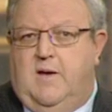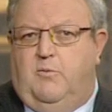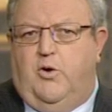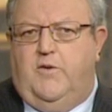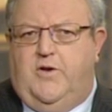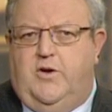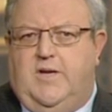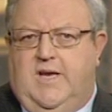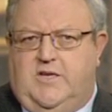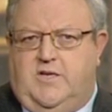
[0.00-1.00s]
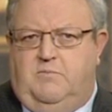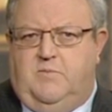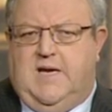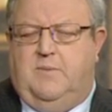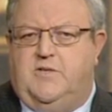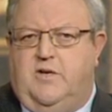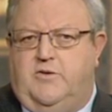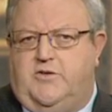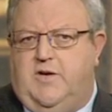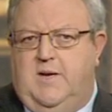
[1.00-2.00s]
Waterview connection comes on
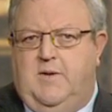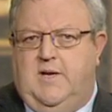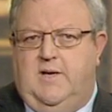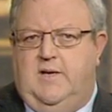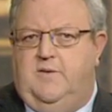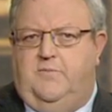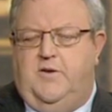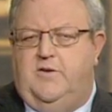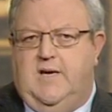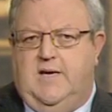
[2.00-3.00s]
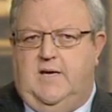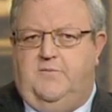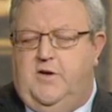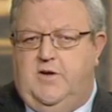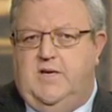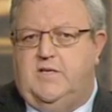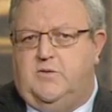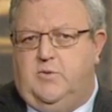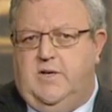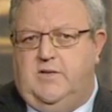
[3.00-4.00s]
stream in a few years,
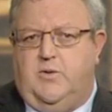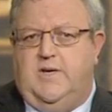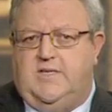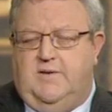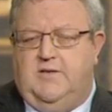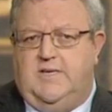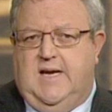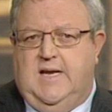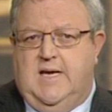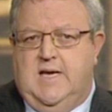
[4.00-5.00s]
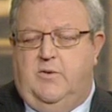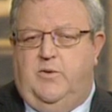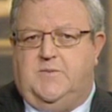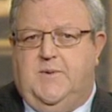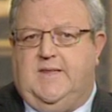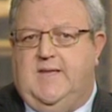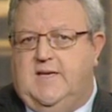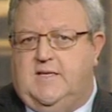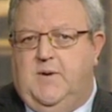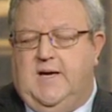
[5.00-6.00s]
2017. We expect
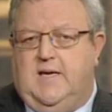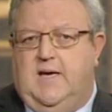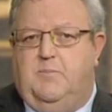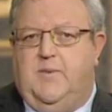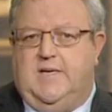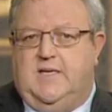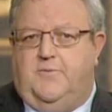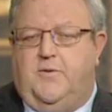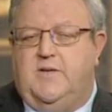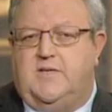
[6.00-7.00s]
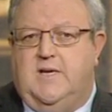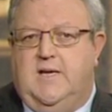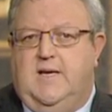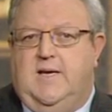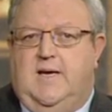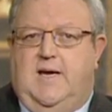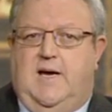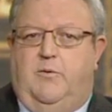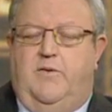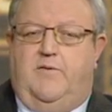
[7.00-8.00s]
that to make a big difference.
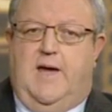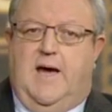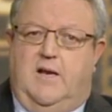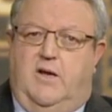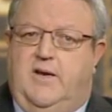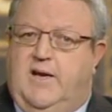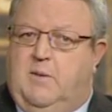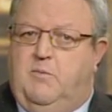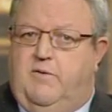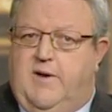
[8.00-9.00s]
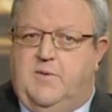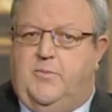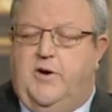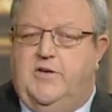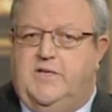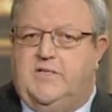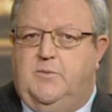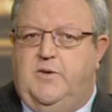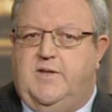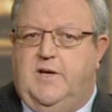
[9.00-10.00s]
We've outlined a number of other projects that
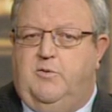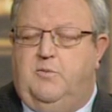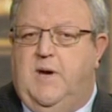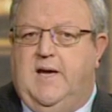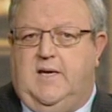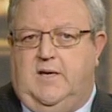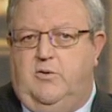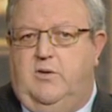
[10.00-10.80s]
we think would make a